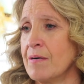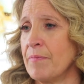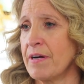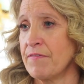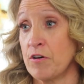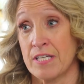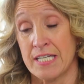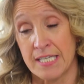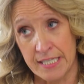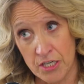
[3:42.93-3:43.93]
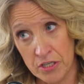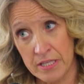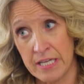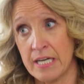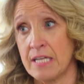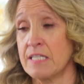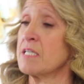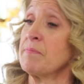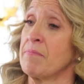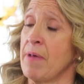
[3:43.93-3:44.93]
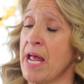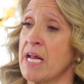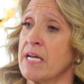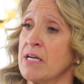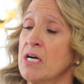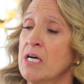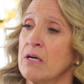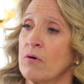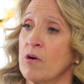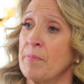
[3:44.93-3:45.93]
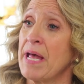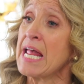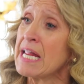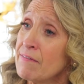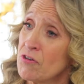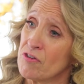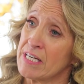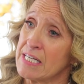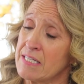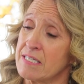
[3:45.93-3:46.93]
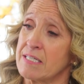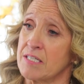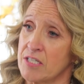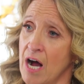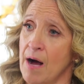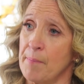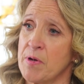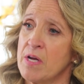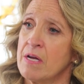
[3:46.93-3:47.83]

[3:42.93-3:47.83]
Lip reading: But if there's a decision that needs to be made or a behavior that needs to stop,